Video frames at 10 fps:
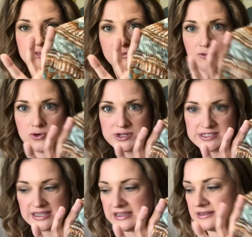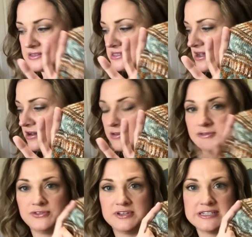4 skeins
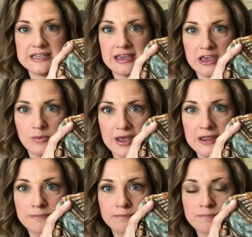of DK weight.